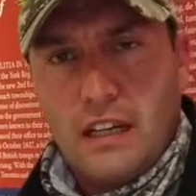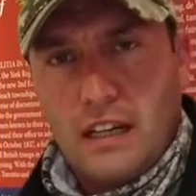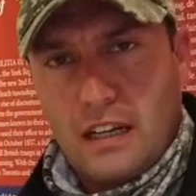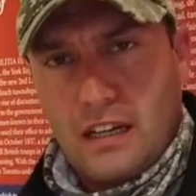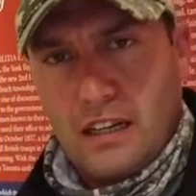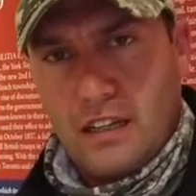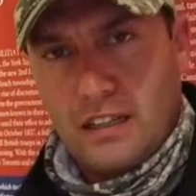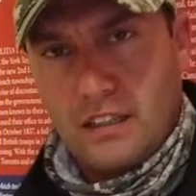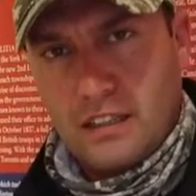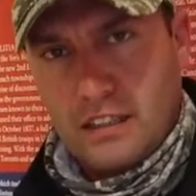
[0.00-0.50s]

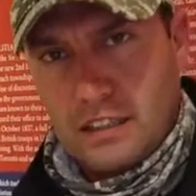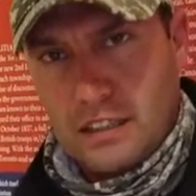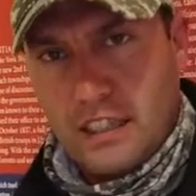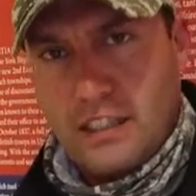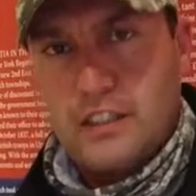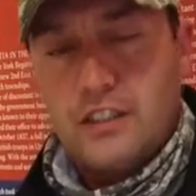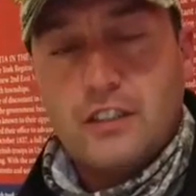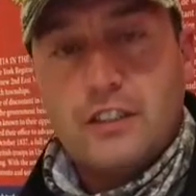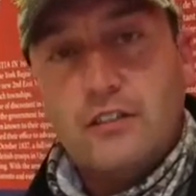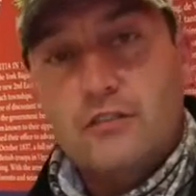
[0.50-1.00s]
uh,
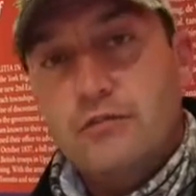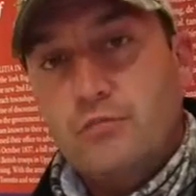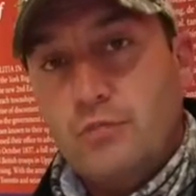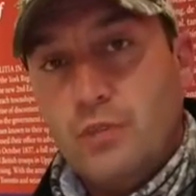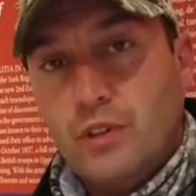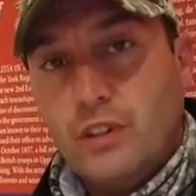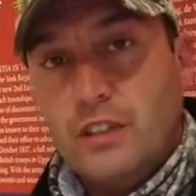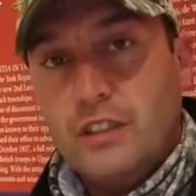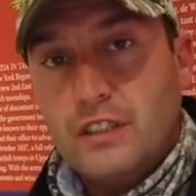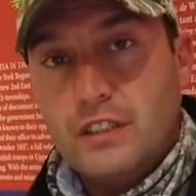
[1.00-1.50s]
collection of
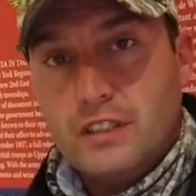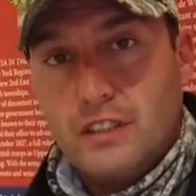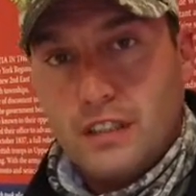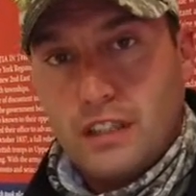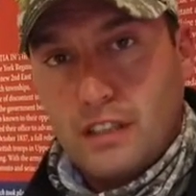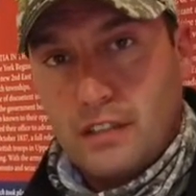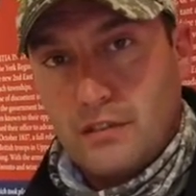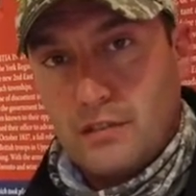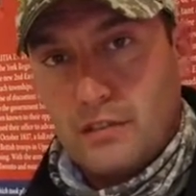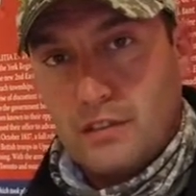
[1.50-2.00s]
books
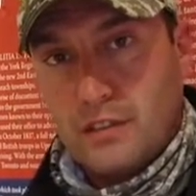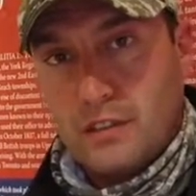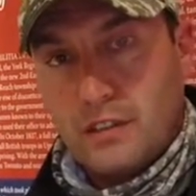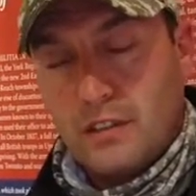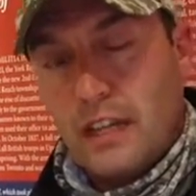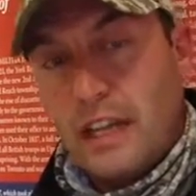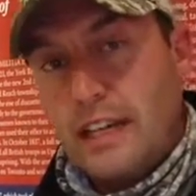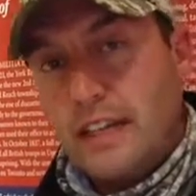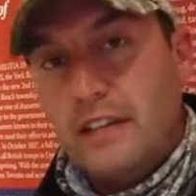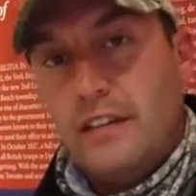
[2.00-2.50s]
uh,
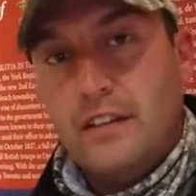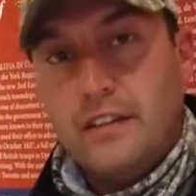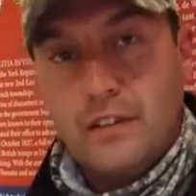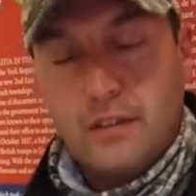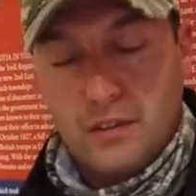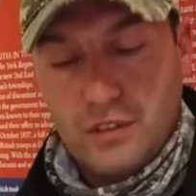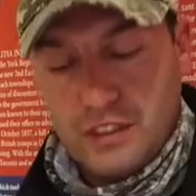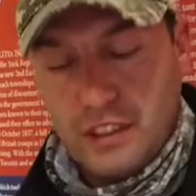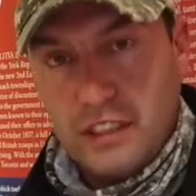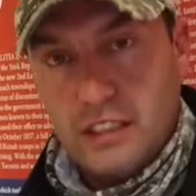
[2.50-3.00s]
for any
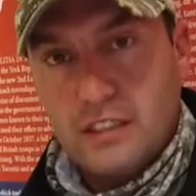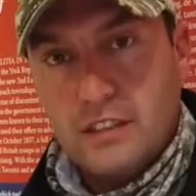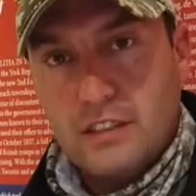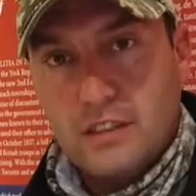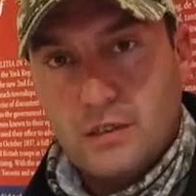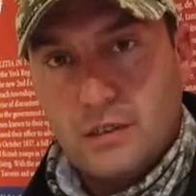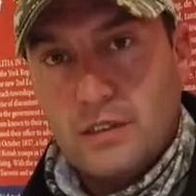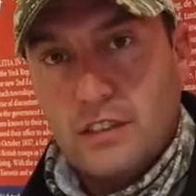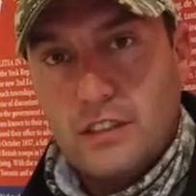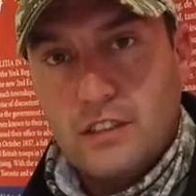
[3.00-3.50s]

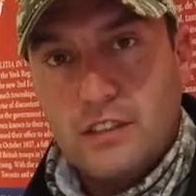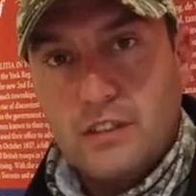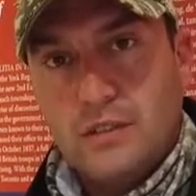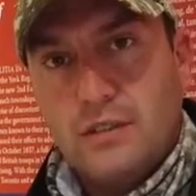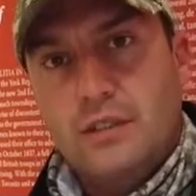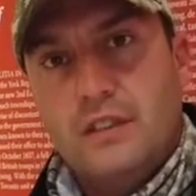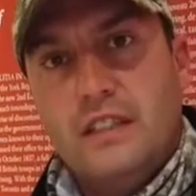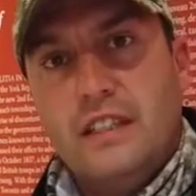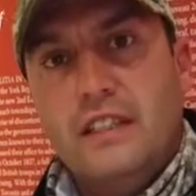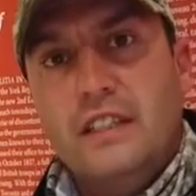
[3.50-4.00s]
enthusiast or
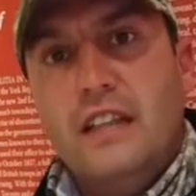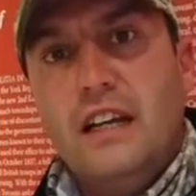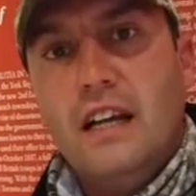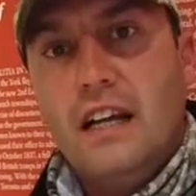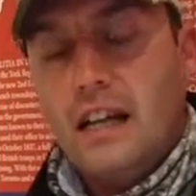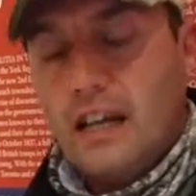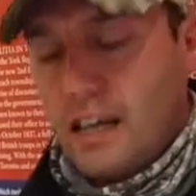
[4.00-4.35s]
historian.